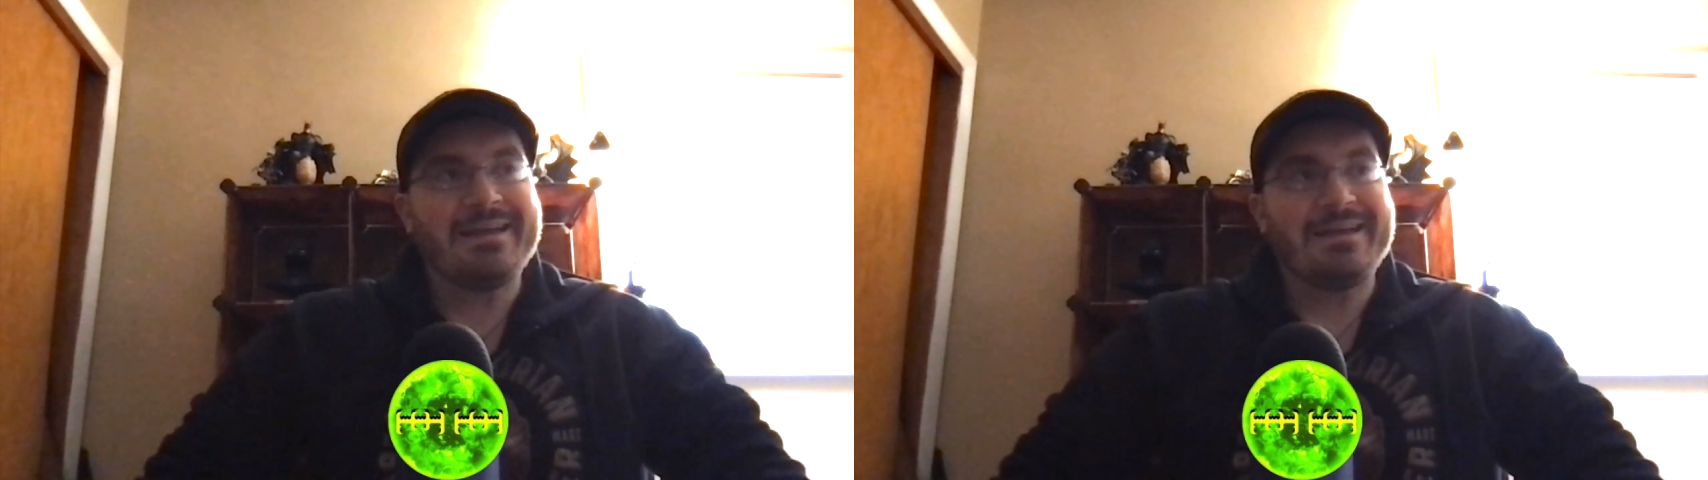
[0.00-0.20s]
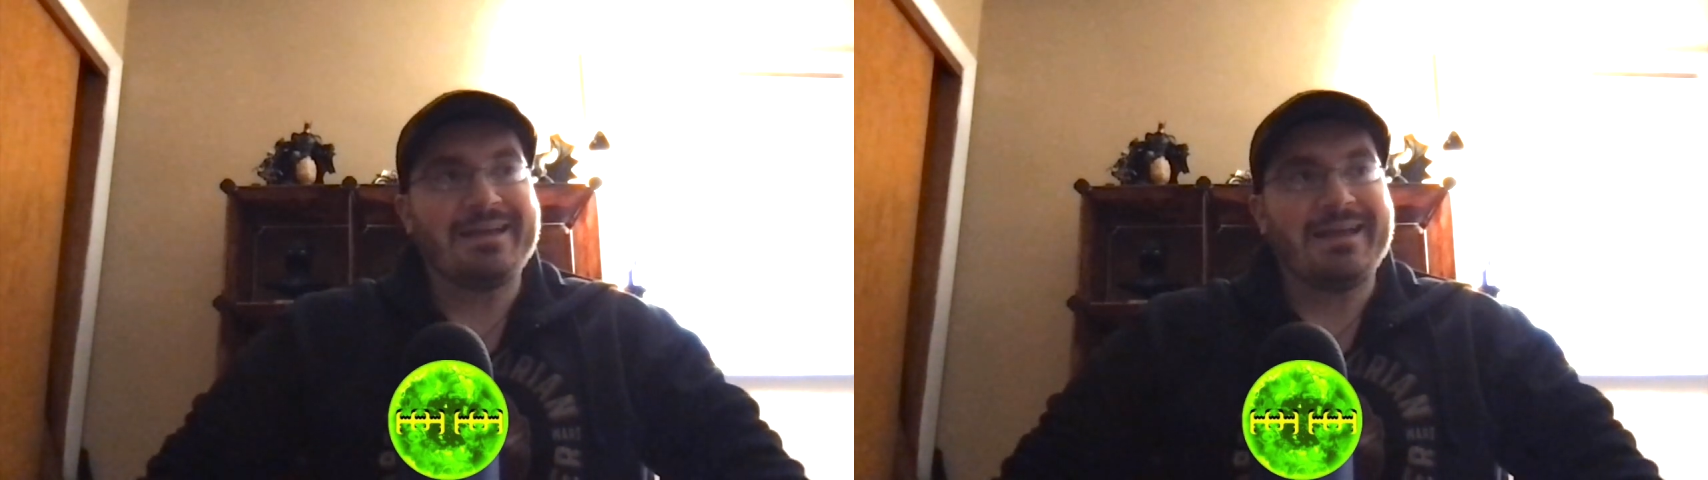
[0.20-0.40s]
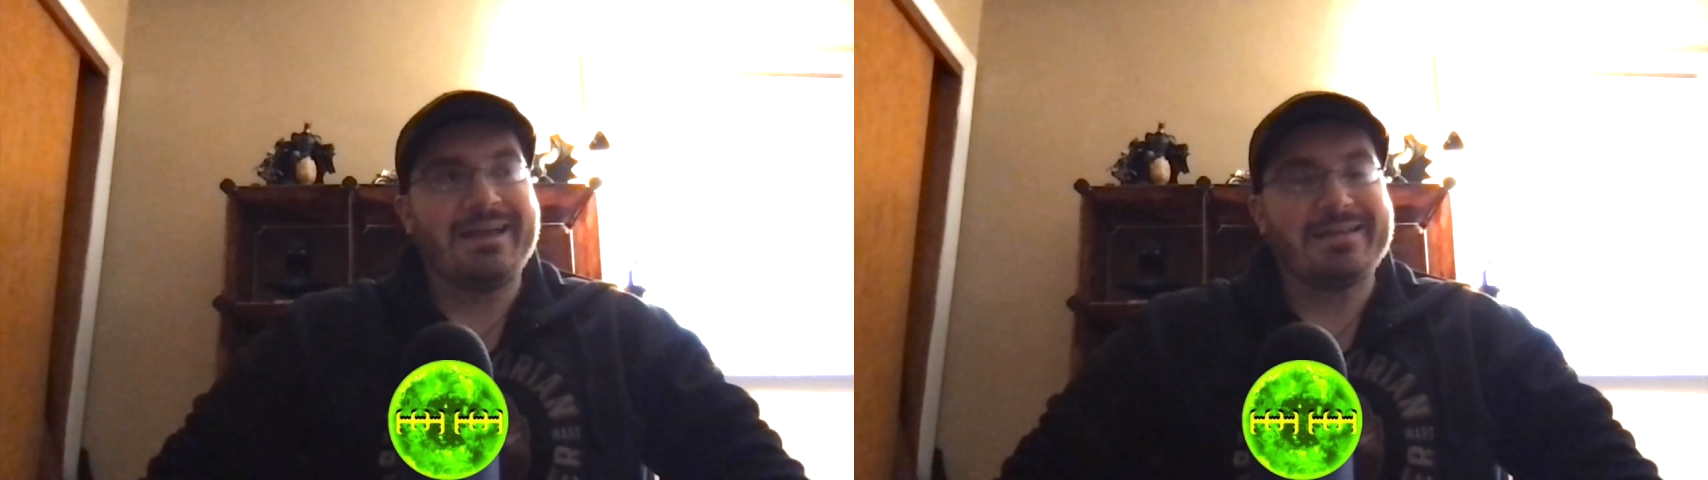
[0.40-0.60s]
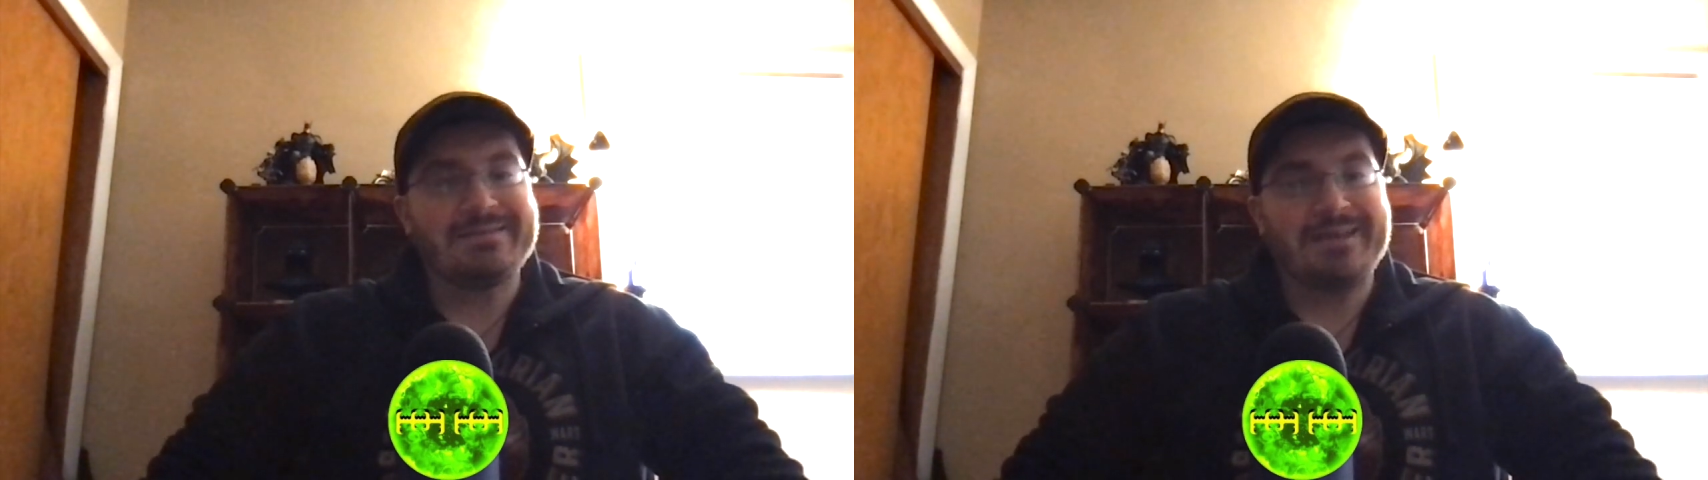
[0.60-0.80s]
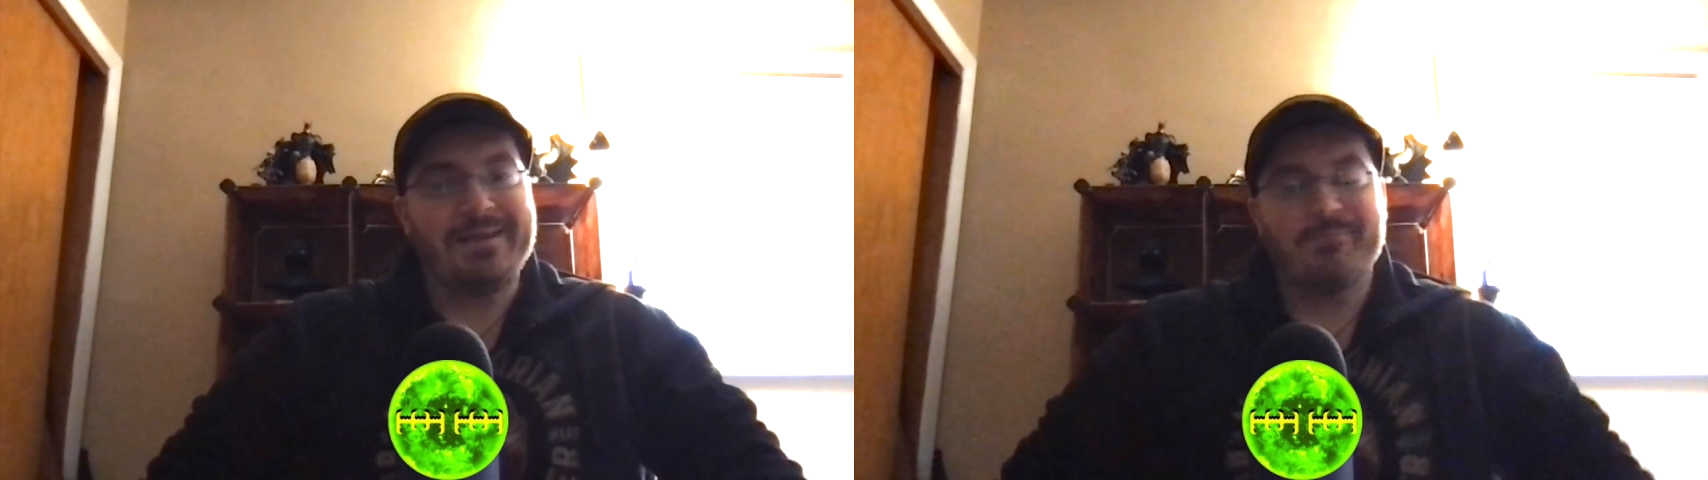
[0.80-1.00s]
and
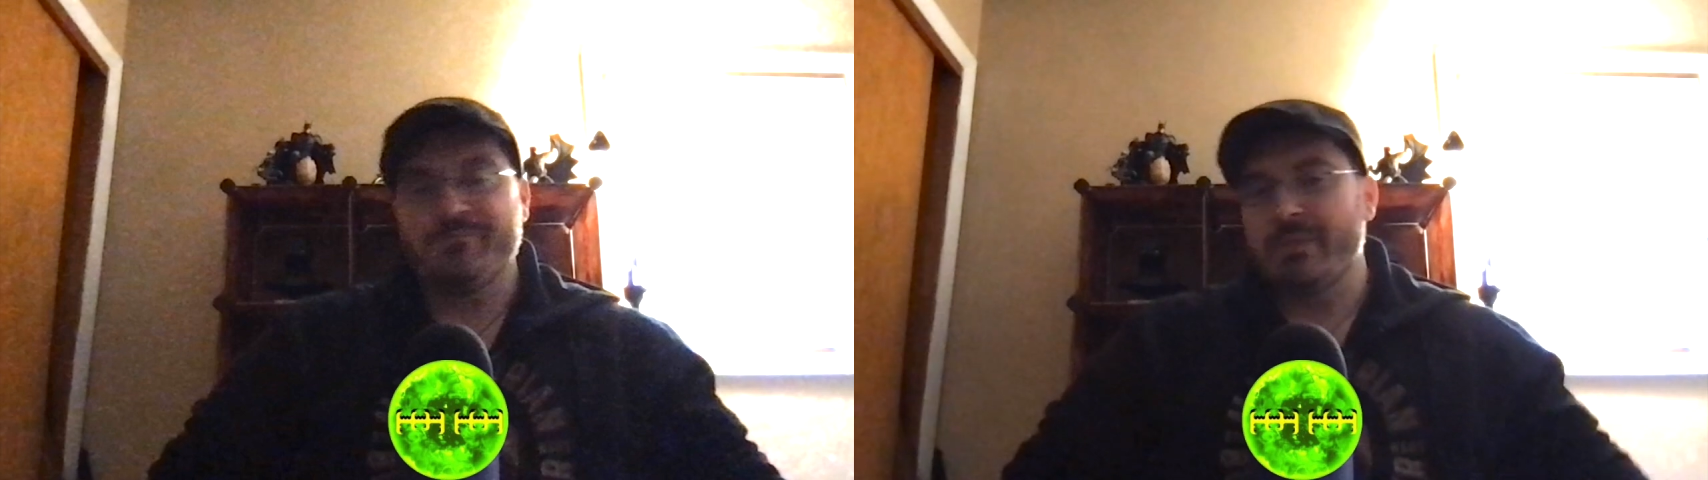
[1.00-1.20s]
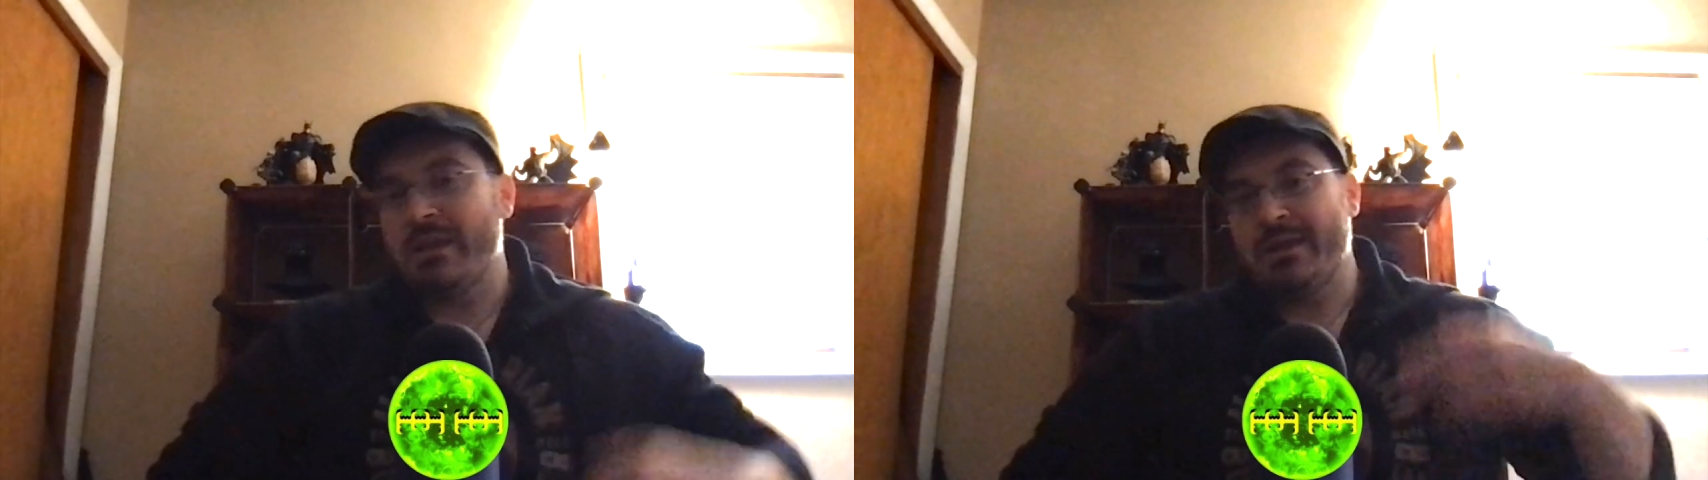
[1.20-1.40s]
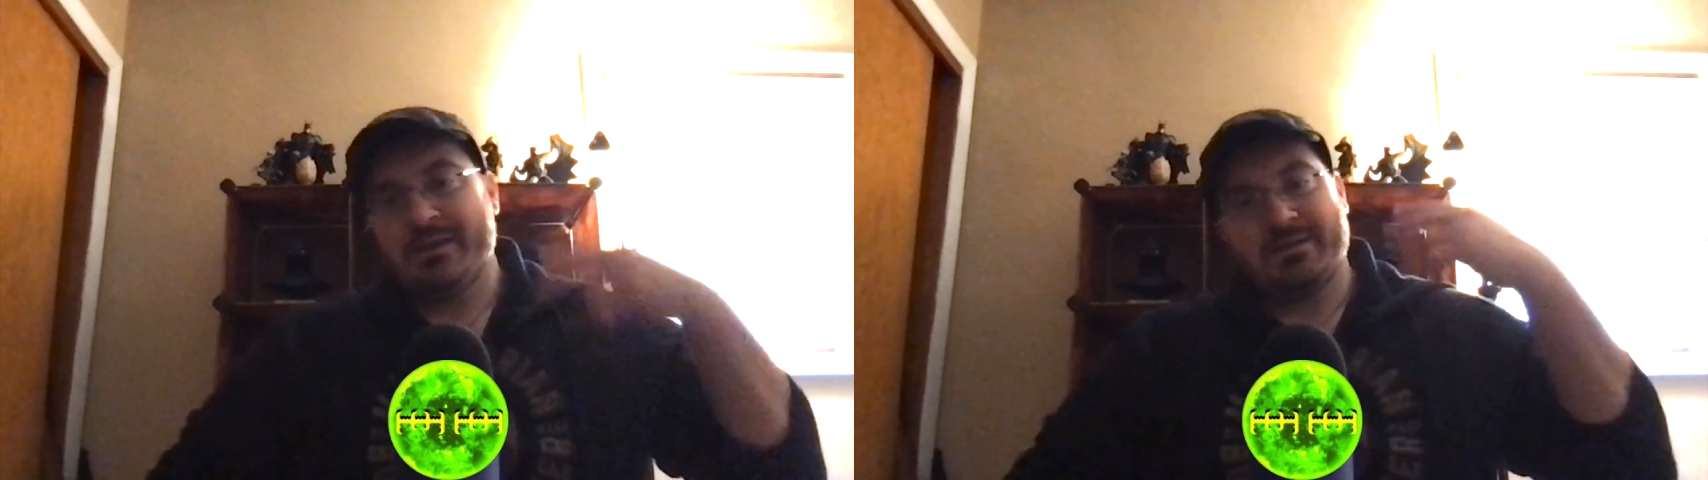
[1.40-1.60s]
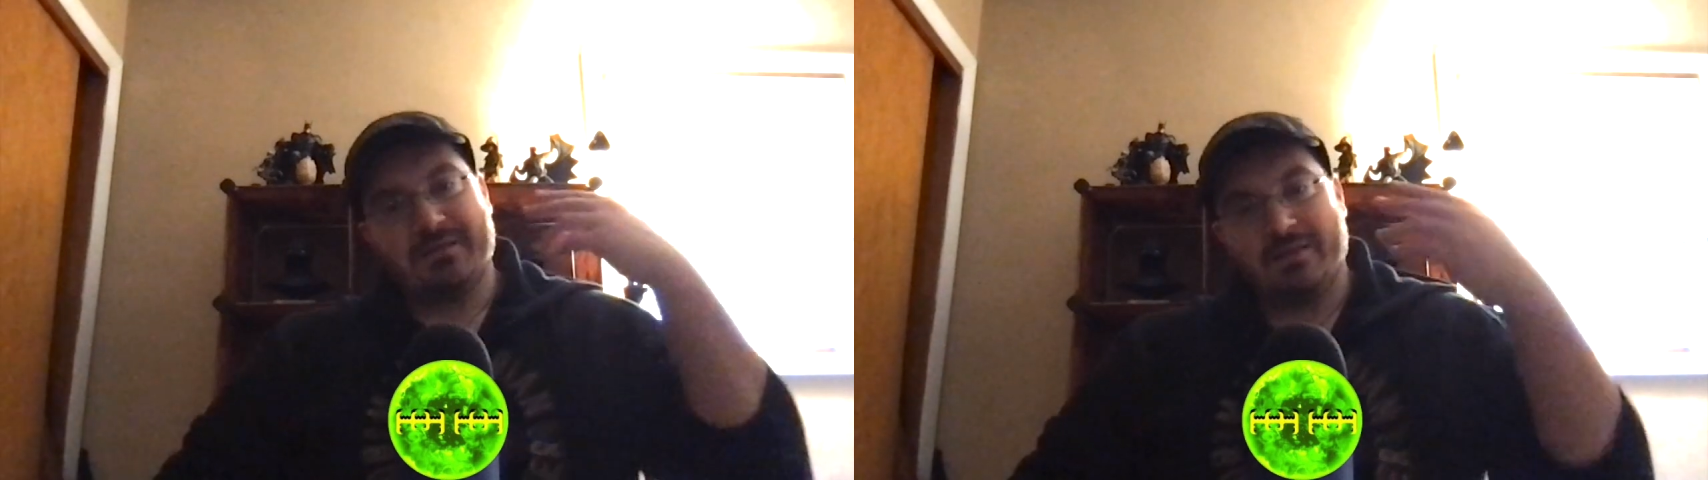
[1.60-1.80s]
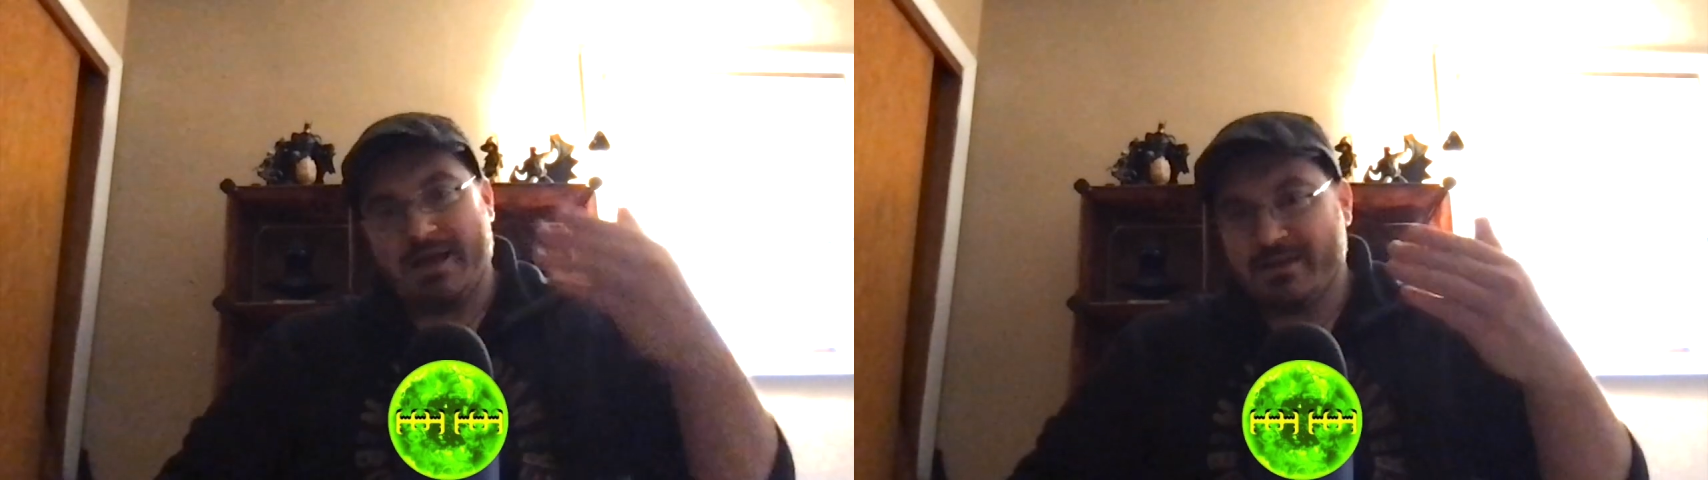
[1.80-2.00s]
the
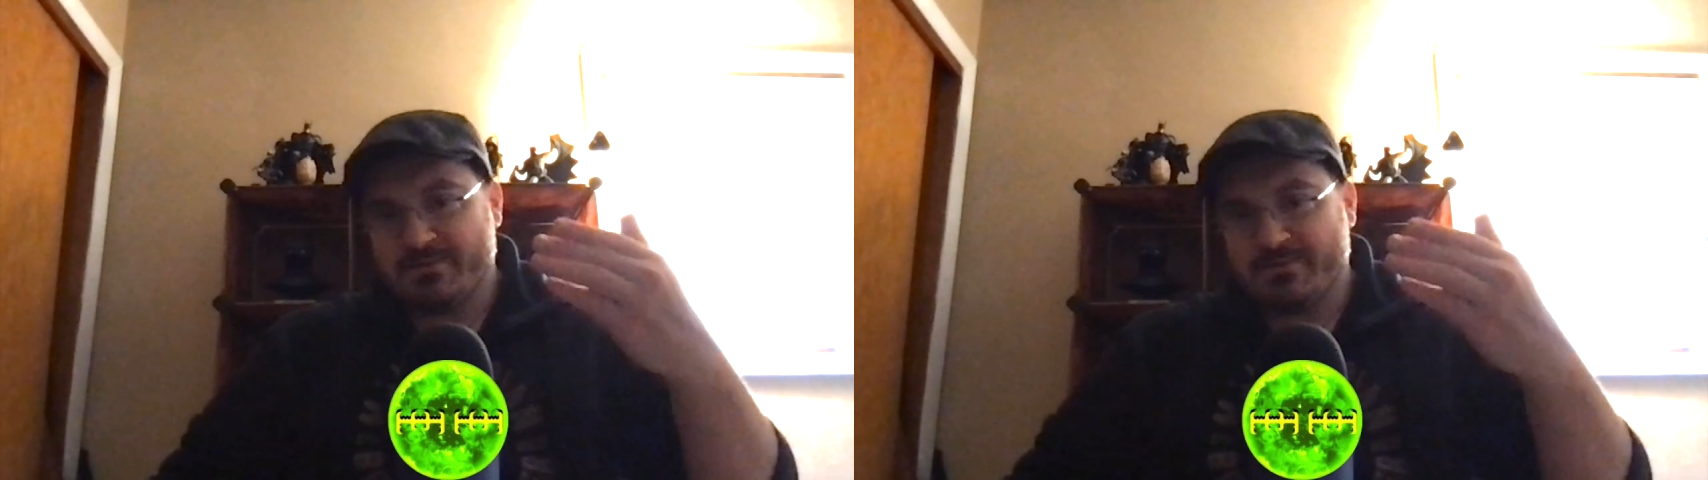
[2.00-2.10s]
last